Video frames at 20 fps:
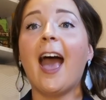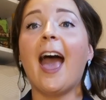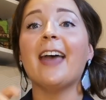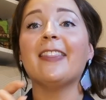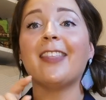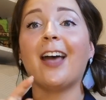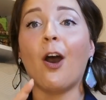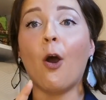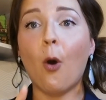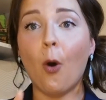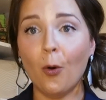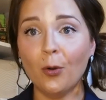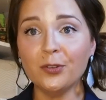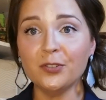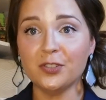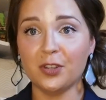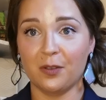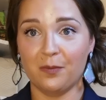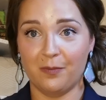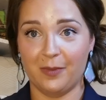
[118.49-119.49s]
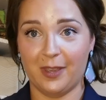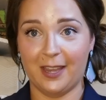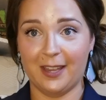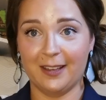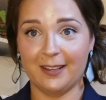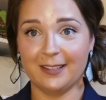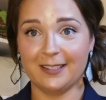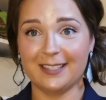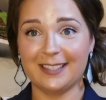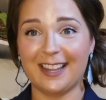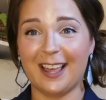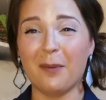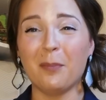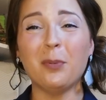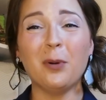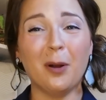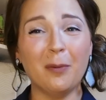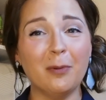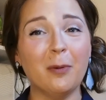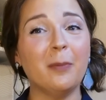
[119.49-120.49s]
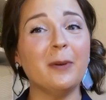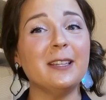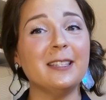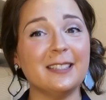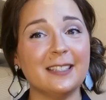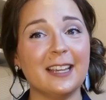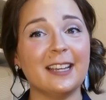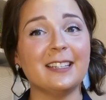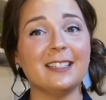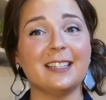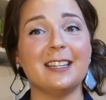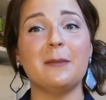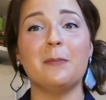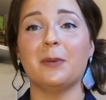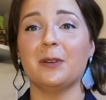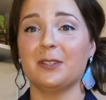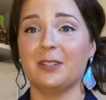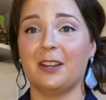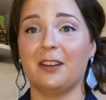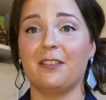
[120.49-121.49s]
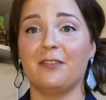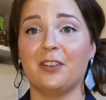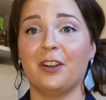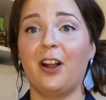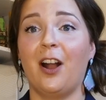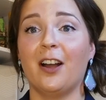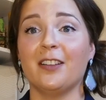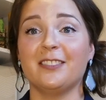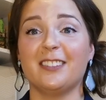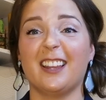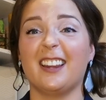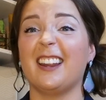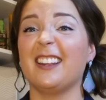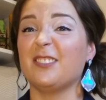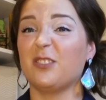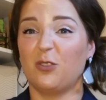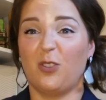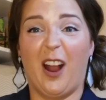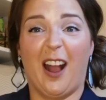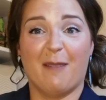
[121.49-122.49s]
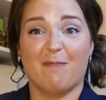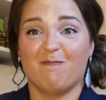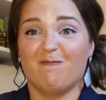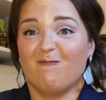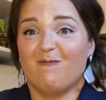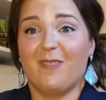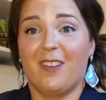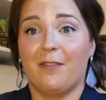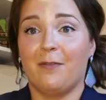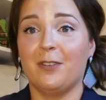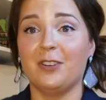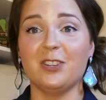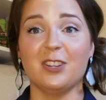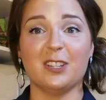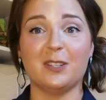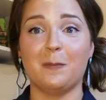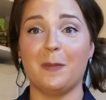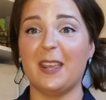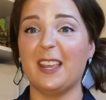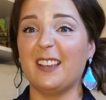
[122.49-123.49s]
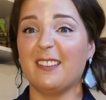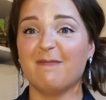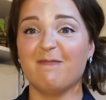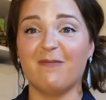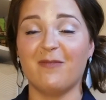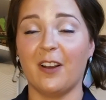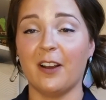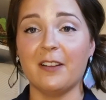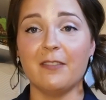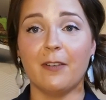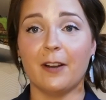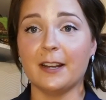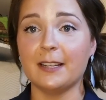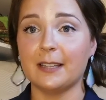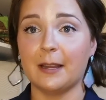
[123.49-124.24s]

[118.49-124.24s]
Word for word: And that also means that probably 60% of your content is crap, if we just speak very, very